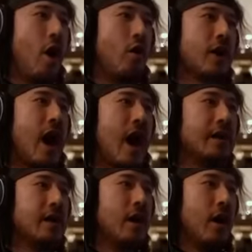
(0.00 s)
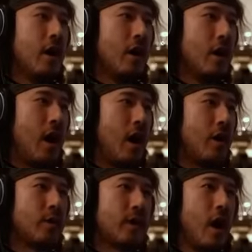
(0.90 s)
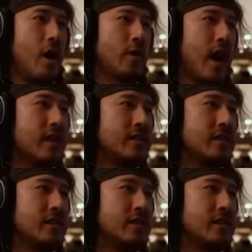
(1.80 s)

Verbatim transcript: Oh god. Oh, oh god.